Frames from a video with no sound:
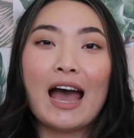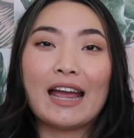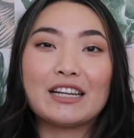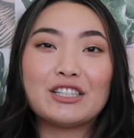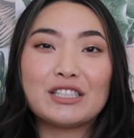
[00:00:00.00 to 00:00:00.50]

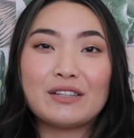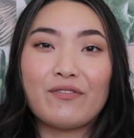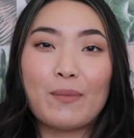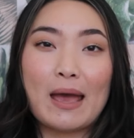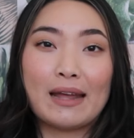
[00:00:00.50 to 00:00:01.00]
I can just
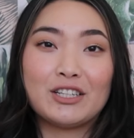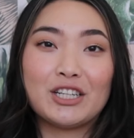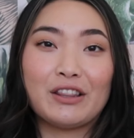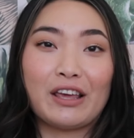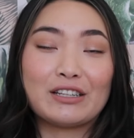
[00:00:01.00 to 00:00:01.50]

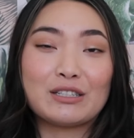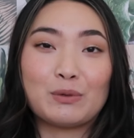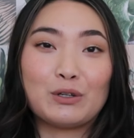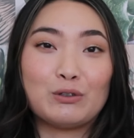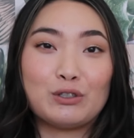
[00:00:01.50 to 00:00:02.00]
imagine like
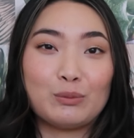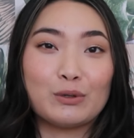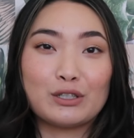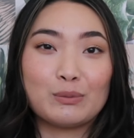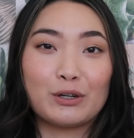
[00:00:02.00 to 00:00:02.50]
someone who's
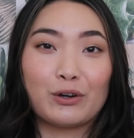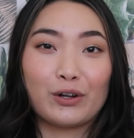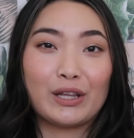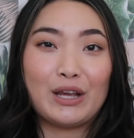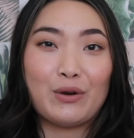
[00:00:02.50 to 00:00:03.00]
super, super
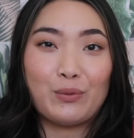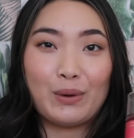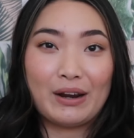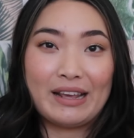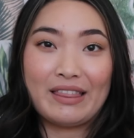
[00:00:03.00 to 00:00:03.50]
girly
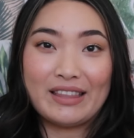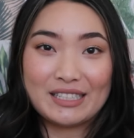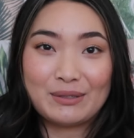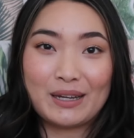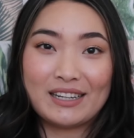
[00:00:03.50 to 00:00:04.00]
wearing
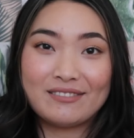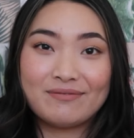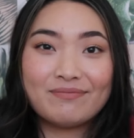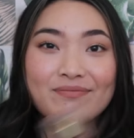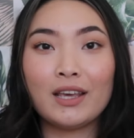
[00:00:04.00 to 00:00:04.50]
this one.
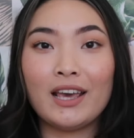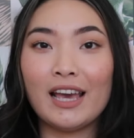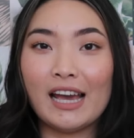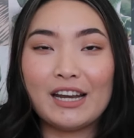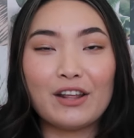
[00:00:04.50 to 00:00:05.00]

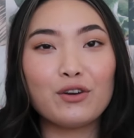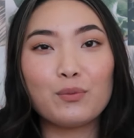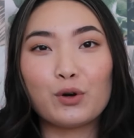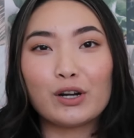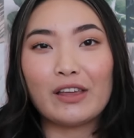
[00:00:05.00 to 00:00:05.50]
Another
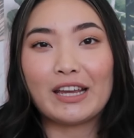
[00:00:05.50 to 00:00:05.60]
more